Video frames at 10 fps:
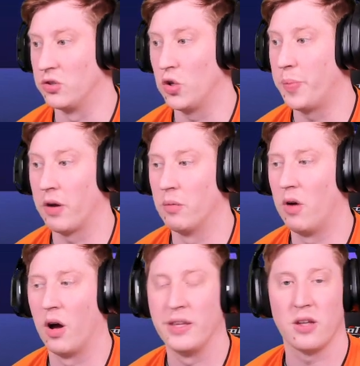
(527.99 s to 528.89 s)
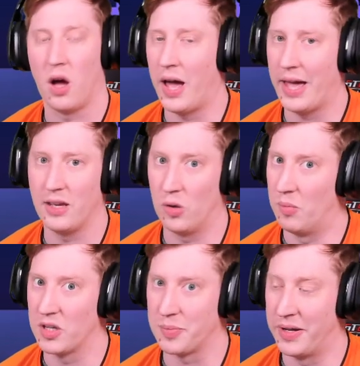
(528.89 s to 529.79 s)
do bear in mind, I ain't got
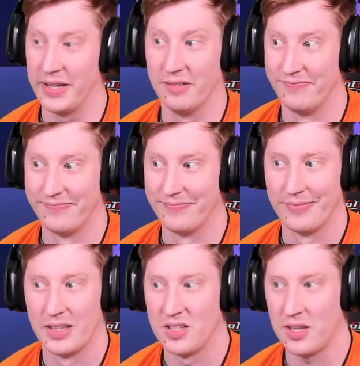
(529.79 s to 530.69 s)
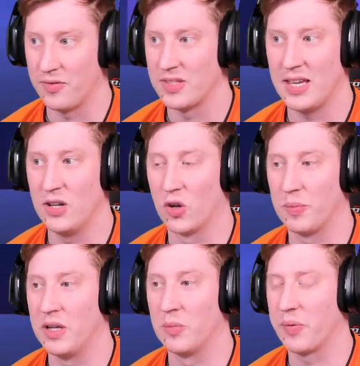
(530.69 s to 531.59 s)
much money. 17-odd
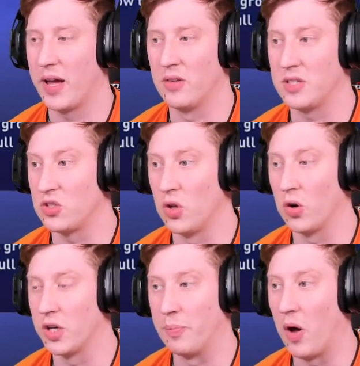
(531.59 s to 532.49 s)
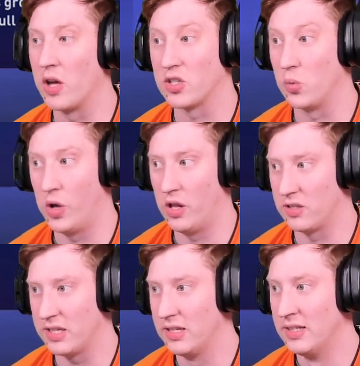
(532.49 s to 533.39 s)
million pounds. It's not going to buy us a
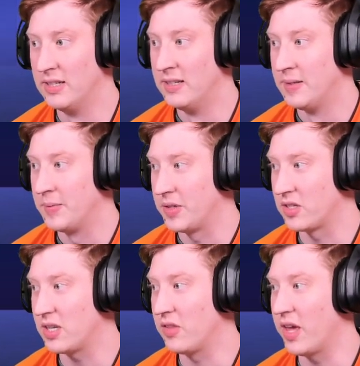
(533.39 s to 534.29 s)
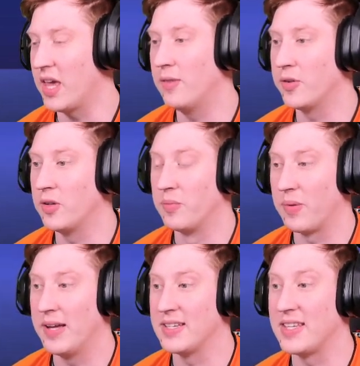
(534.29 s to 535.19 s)
worldie. You can see that even
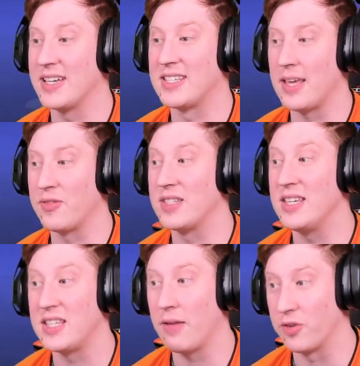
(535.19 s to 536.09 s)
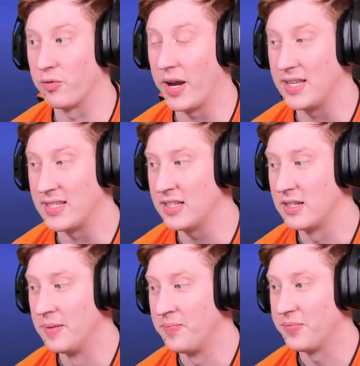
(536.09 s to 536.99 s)
players that are 77 rated
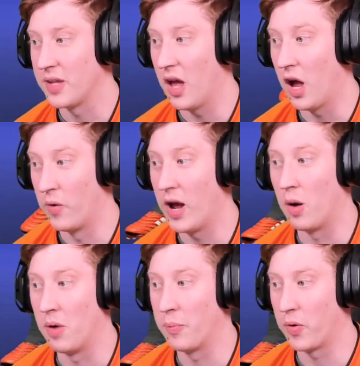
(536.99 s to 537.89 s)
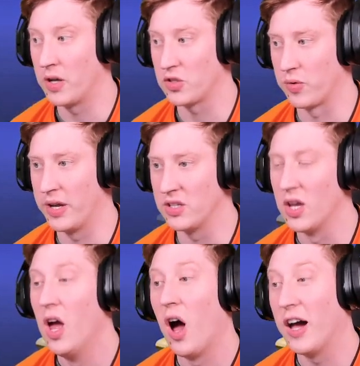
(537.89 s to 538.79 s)
are out of my price range.
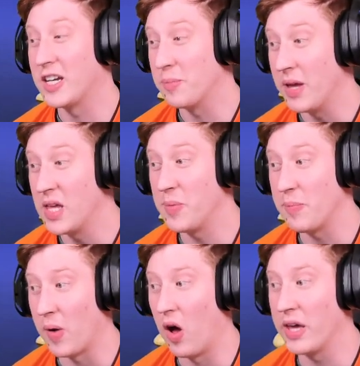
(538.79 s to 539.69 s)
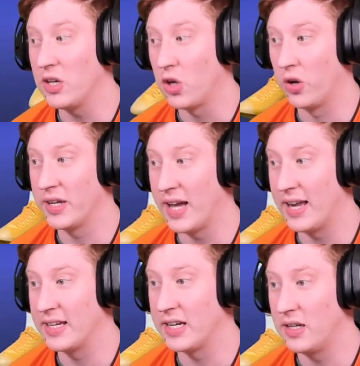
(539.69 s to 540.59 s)
I could maybe buy Connor
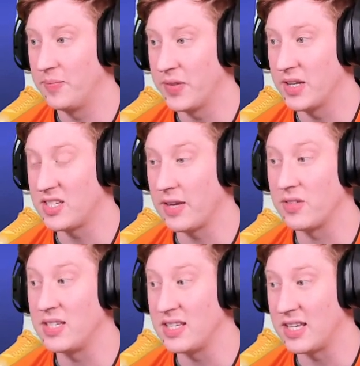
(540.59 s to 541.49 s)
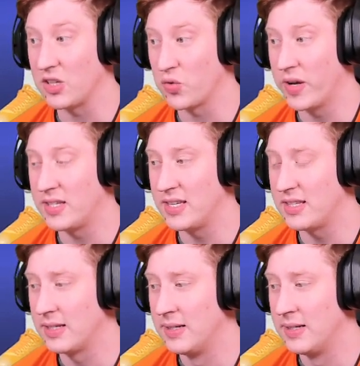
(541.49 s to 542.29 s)
Gallagher at 76 rated.